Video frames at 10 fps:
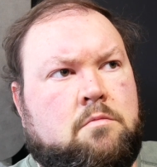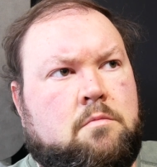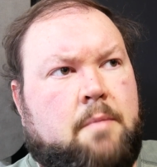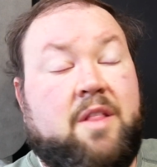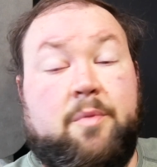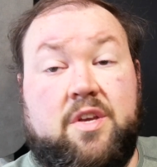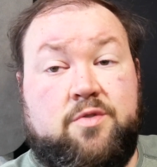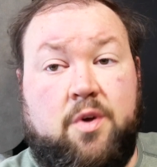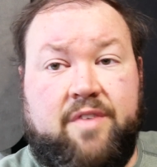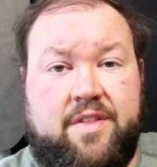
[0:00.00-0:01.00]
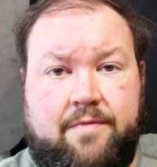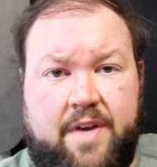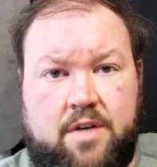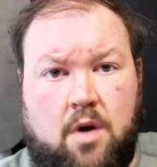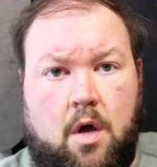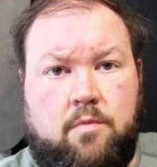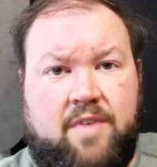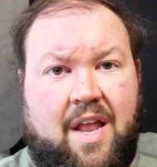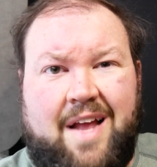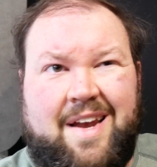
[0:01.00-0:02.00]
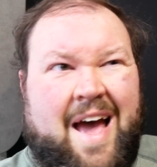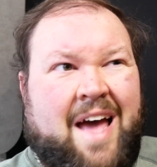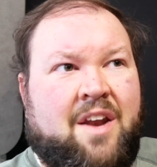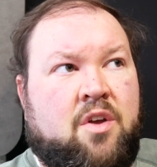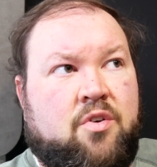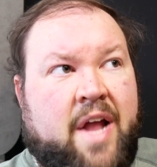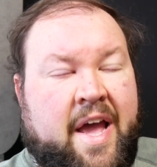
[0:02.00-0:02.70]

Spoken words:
Mainly because, you know, we've got the Victron, we've got like 900